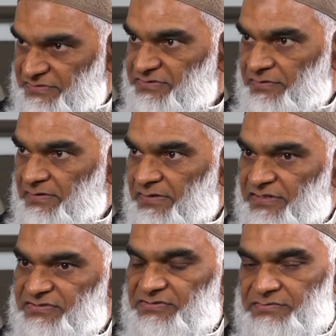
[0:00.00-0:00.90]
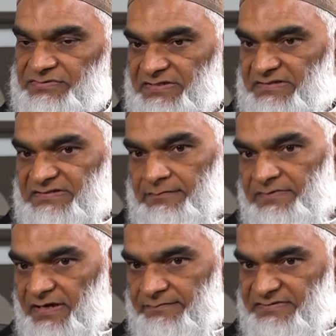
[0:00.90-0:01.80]
on certain issues, and
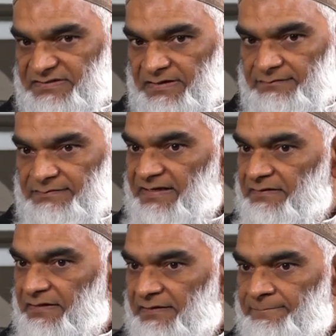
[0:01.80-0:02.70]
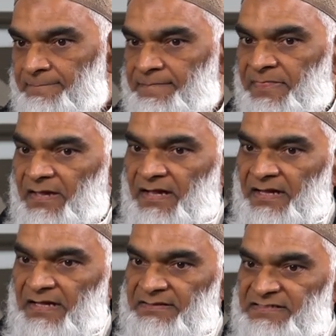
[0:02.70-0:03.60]
sometimes they plainly
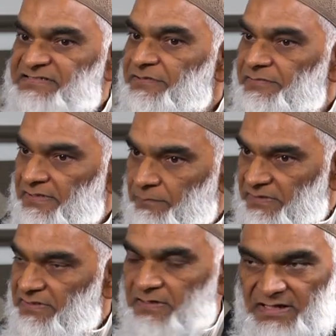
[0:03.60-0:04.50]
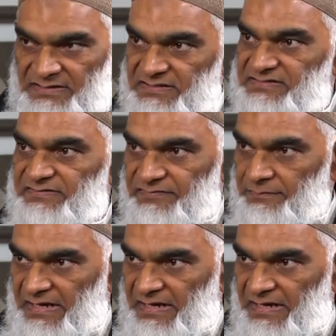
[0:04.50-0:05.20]
uh, disagreed with the contents of the